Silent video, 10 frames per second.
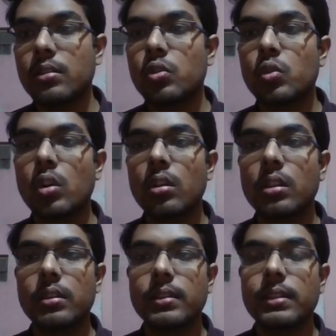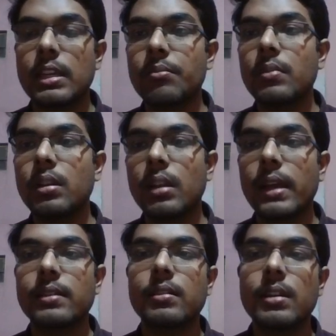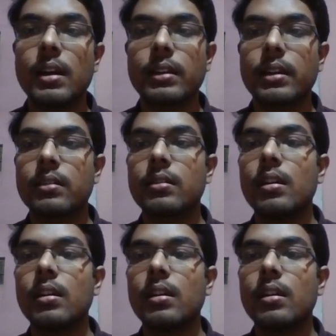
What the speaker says: to toggle the theme, light, dark, and